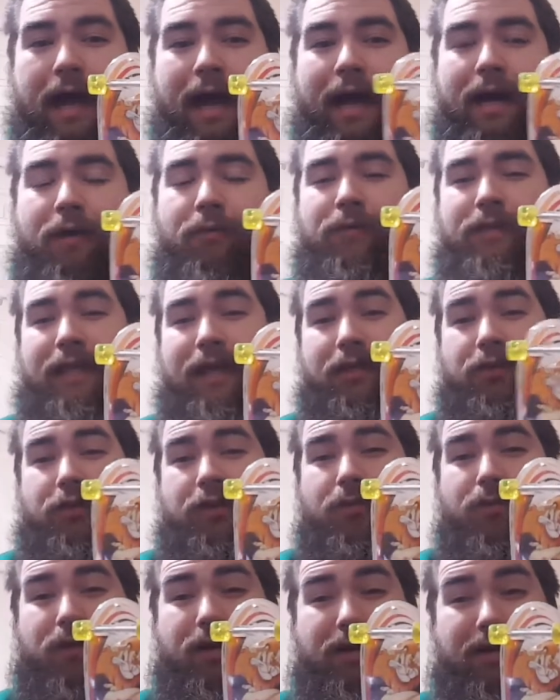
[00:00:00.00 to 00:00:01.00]
I was
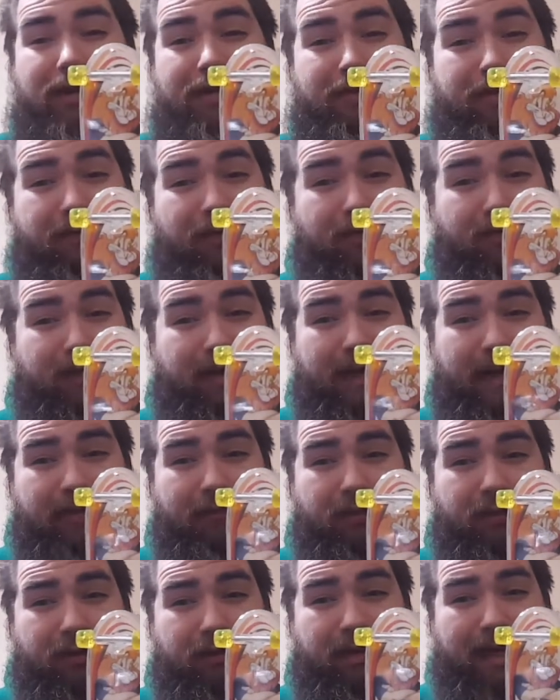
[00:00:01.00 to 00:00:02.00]
actually one of the first
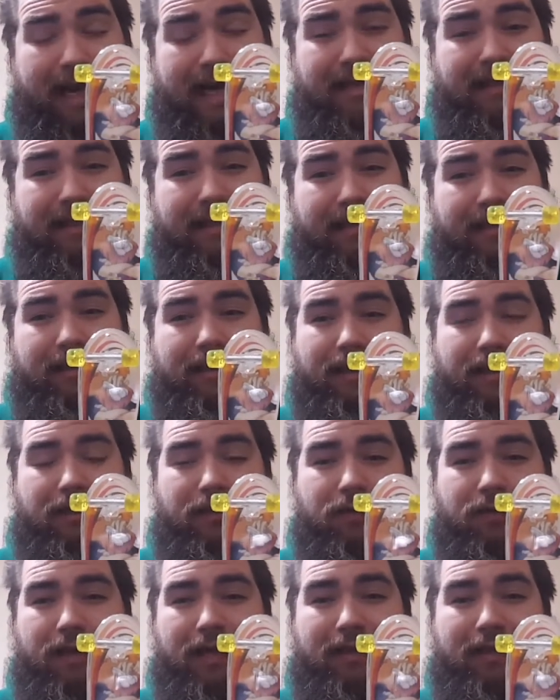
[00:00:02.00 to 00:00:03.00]
ever classes
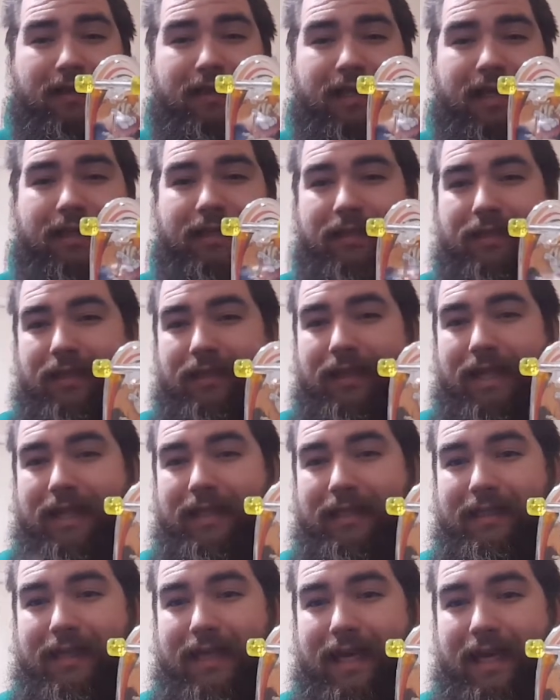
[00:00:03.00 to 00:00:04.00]
in the United States to
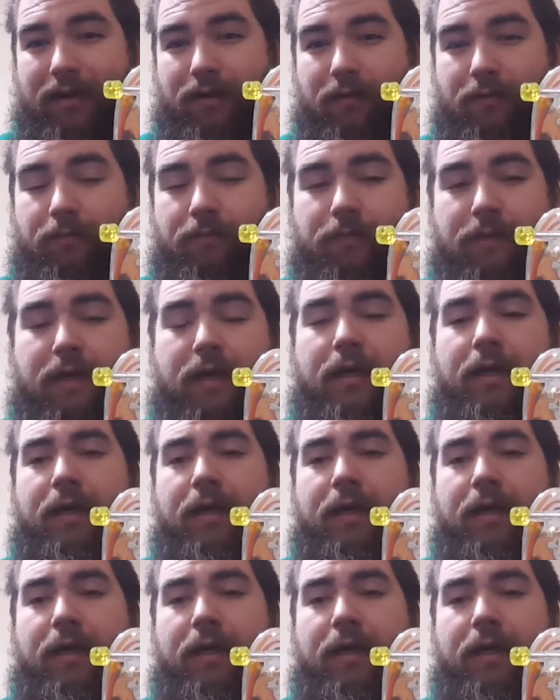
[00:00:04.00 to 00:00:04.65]
take dare.